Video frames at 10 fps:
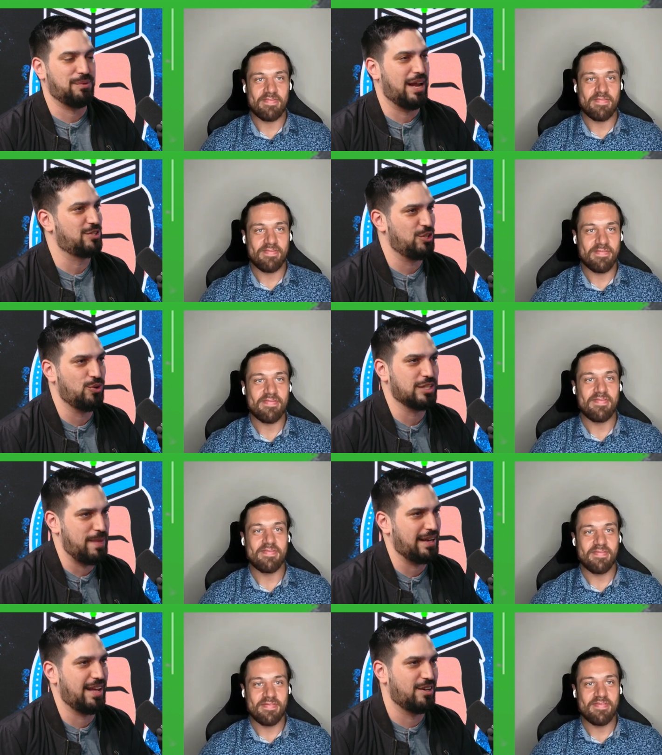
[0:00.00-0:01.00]
Speaker 1: what else you do on
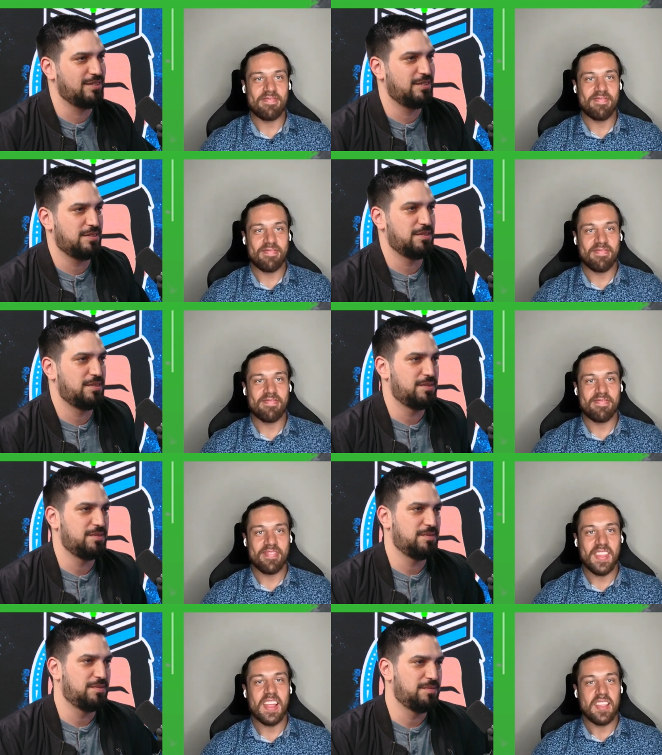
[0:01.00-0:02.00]
SmackDown.
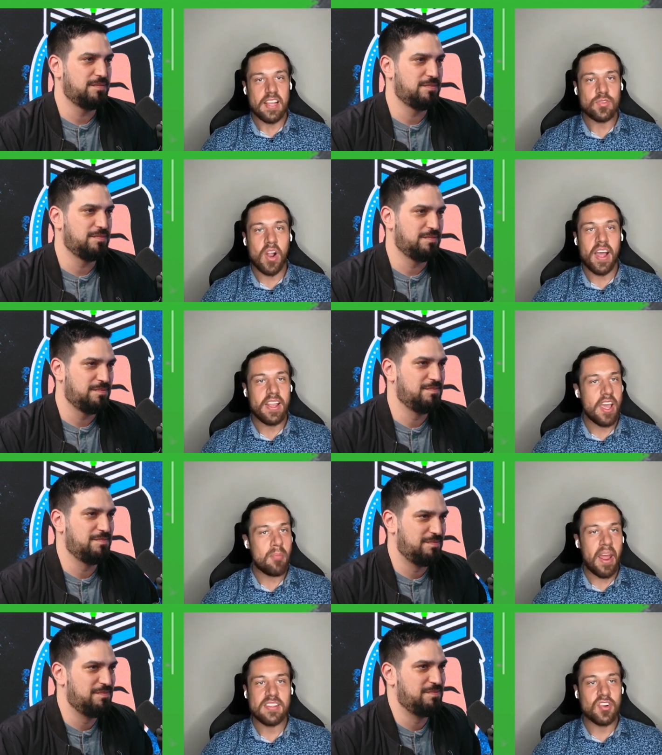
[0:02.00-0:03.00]
Speaker 2: Thanks, Ryan.
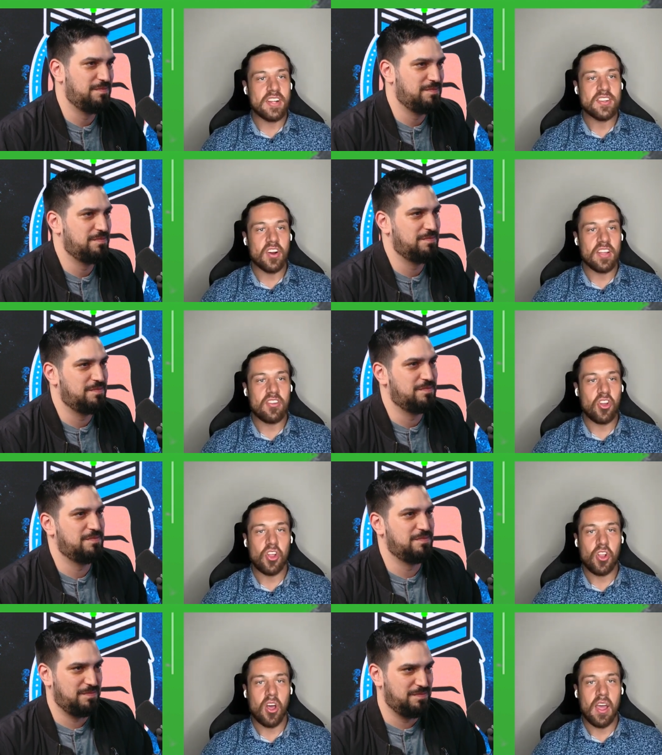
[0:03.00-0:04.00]
Yeah, man, it's great talking to
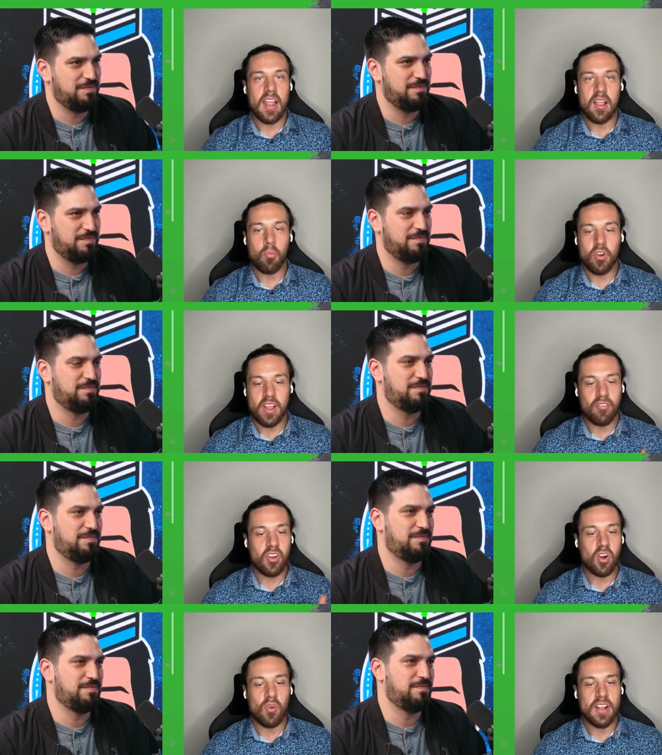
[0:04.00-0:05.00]
you. You know, and, and we're
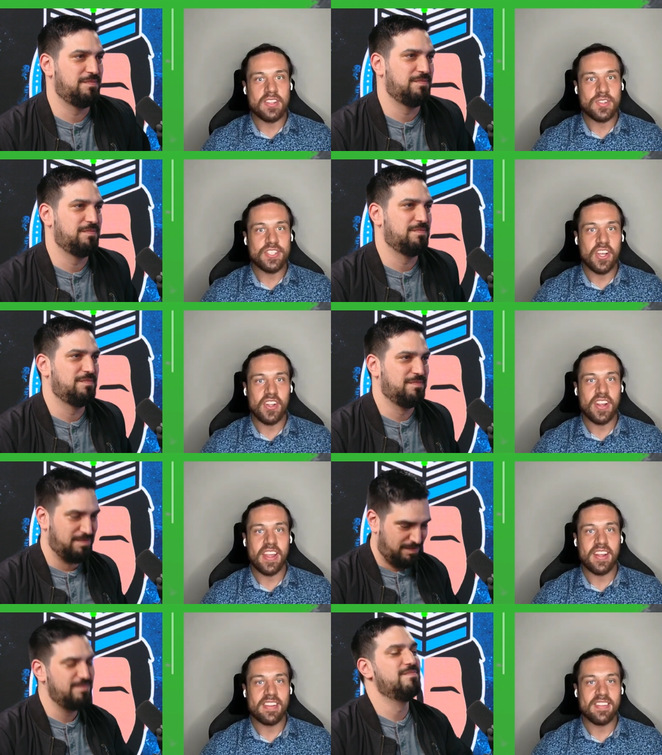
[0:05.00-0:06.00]
definitely going to run into each other
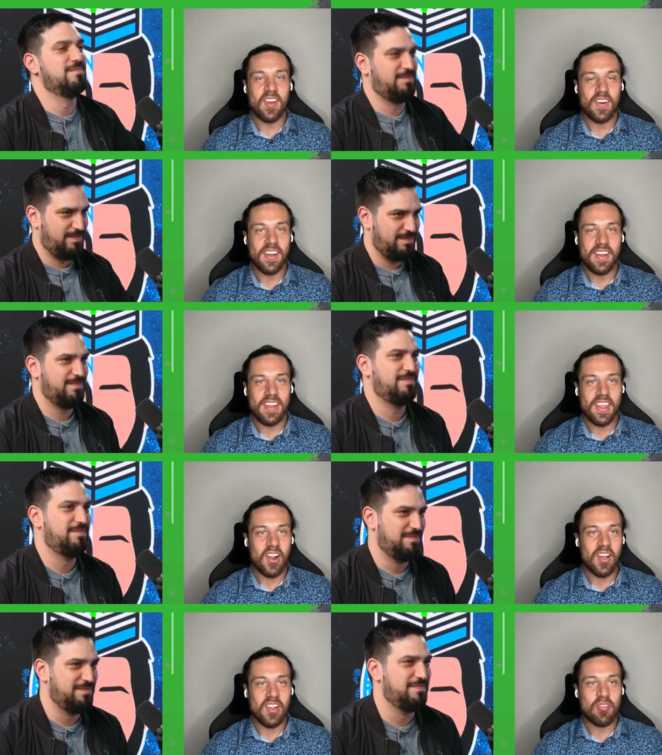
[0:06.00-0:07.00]
again. So,
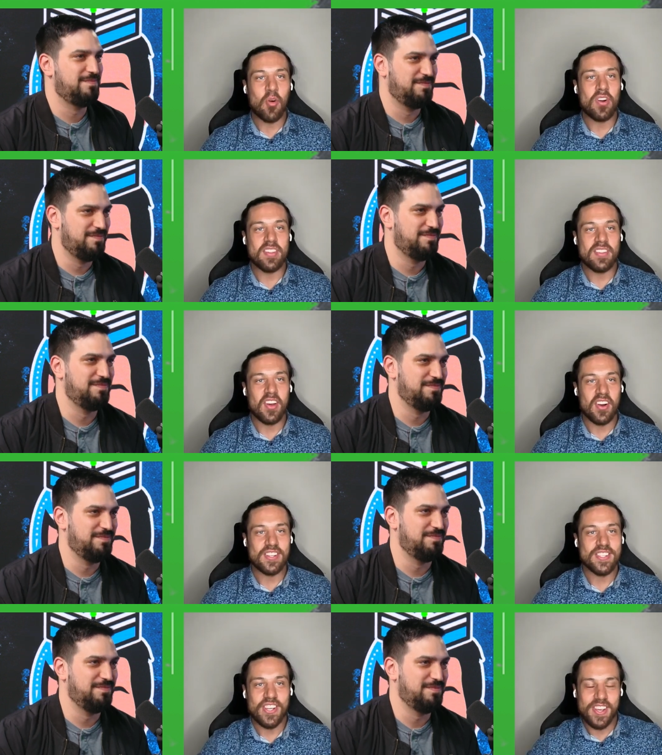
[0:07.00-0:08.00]
you know, I look forward to
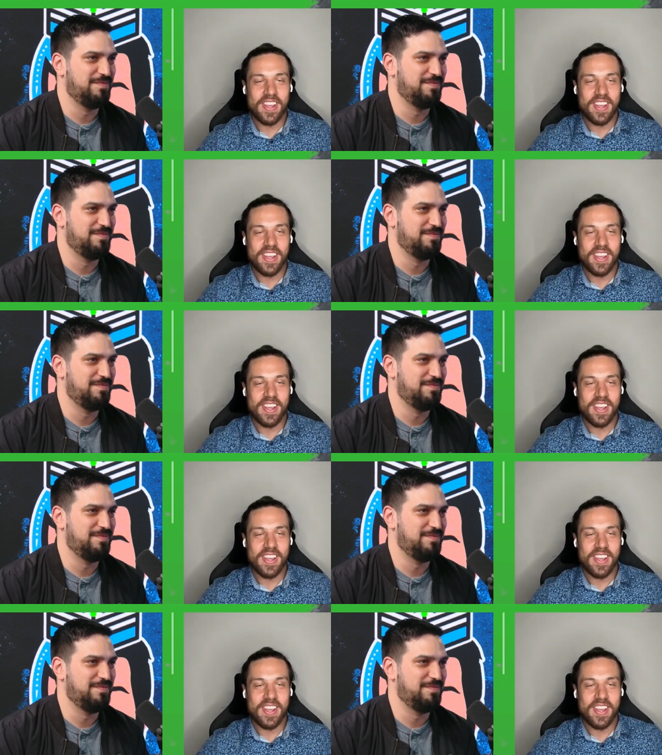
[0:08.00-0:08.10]
talking to